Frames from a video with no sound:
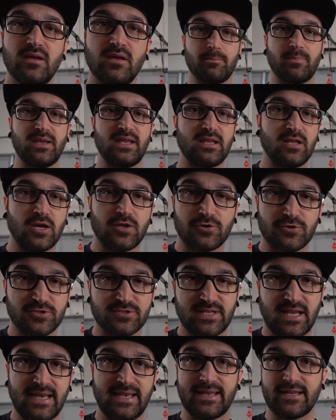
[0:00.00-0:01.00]
being
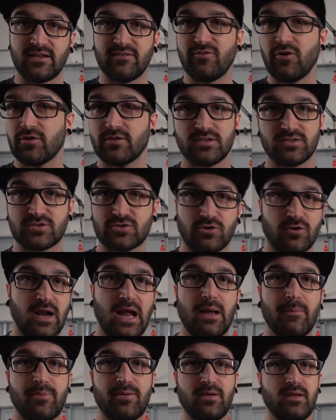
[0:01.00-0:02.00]
understanding of all this
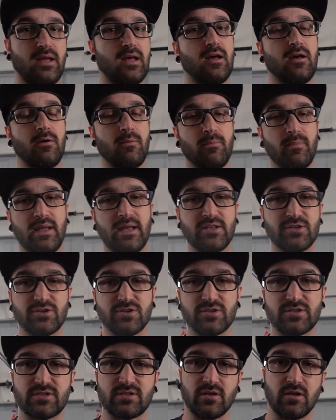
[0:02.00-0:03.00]
crap, and
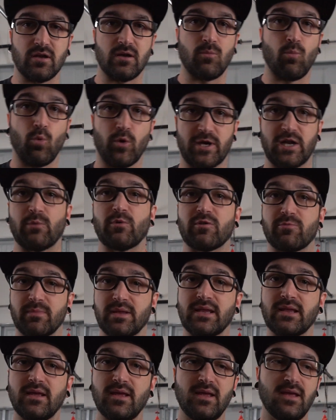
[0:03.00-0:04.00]
just working with
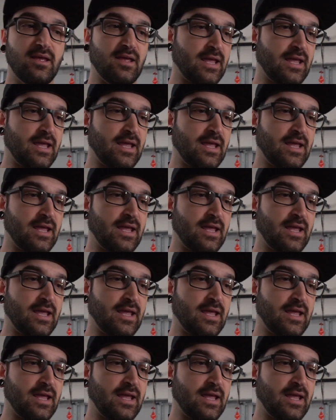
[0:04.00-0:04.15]
me.